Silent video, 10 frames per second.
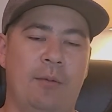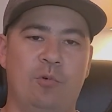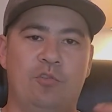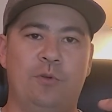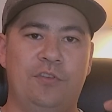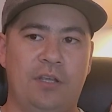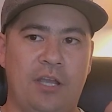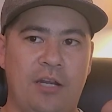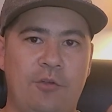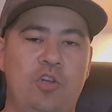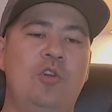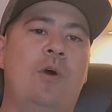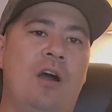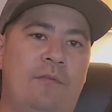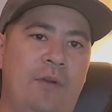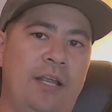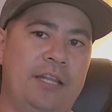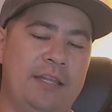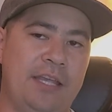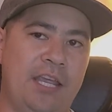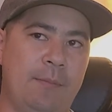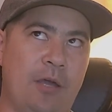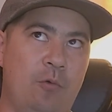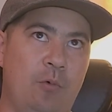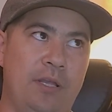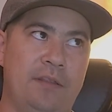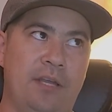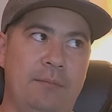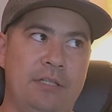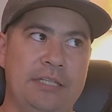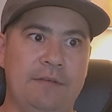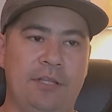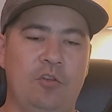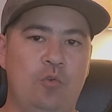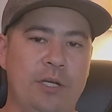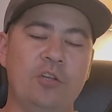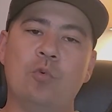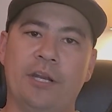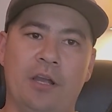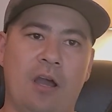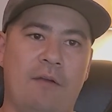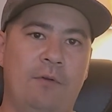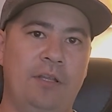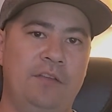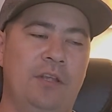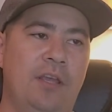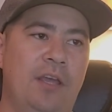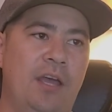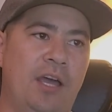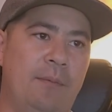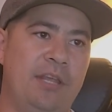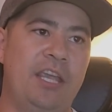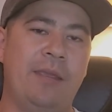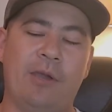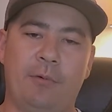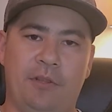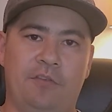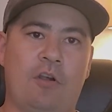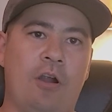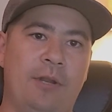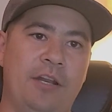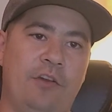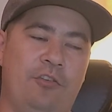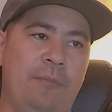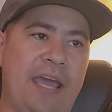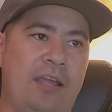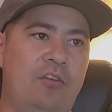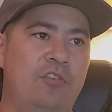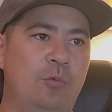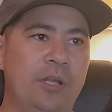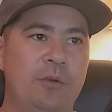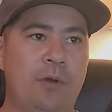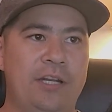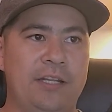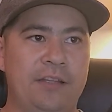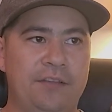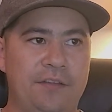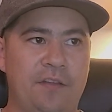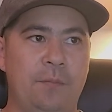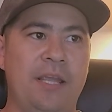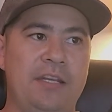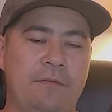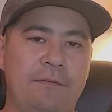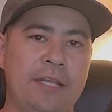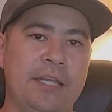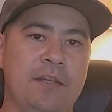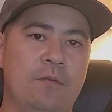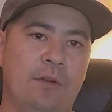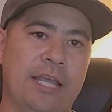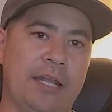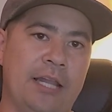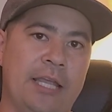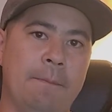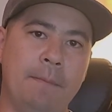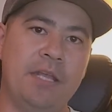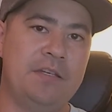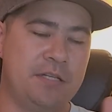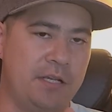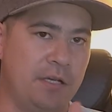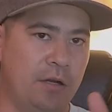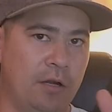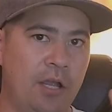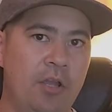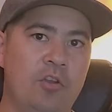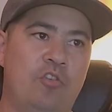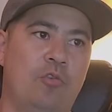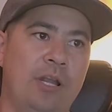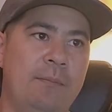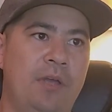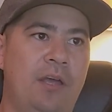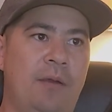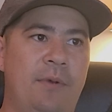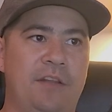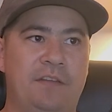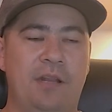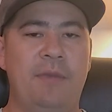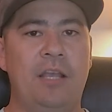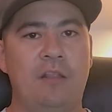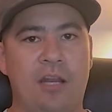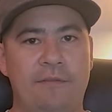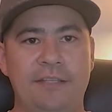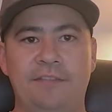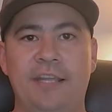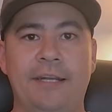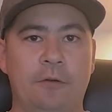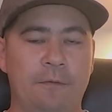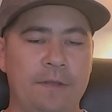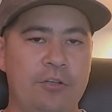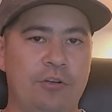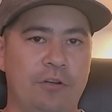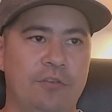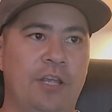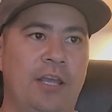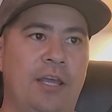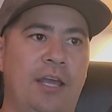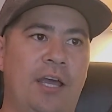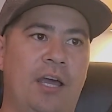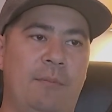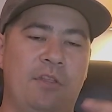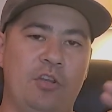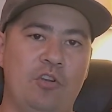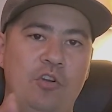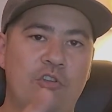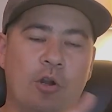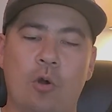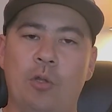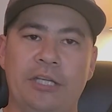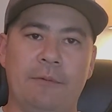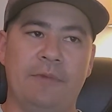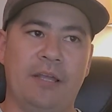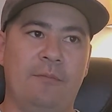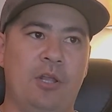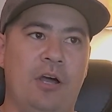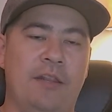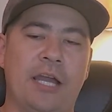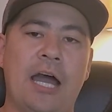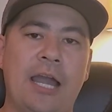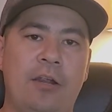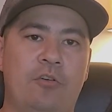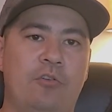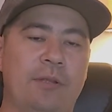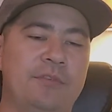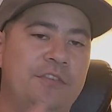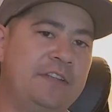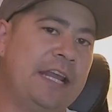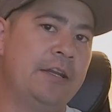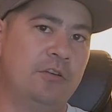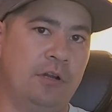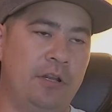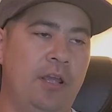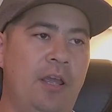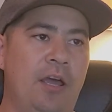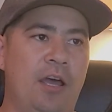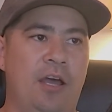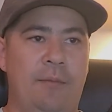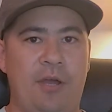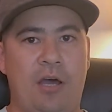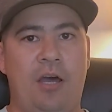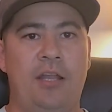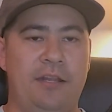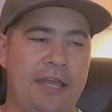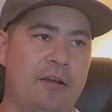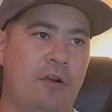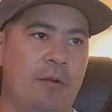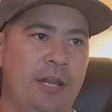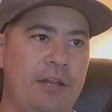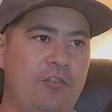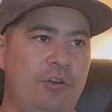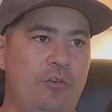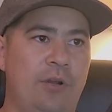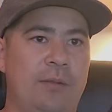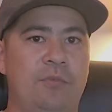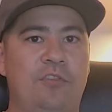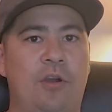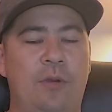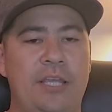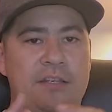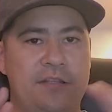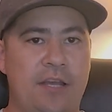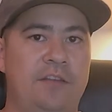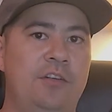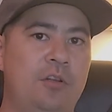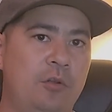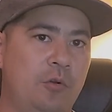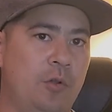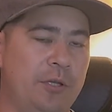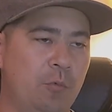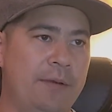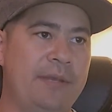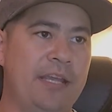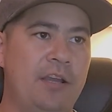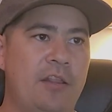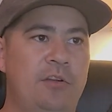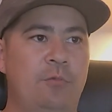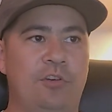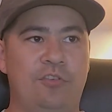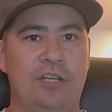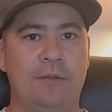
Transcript: which was kind of a new offering that they came out with, I believe, in the 2020 offerings. They came out with this Carbon Edition package. So really what it is it's made to fit in for that like mid-tier trim, but it's going to make a lot of these standard features that usually are only available on the higher trim standard on that Carbon Edition trim. So it does include only one paint color, which is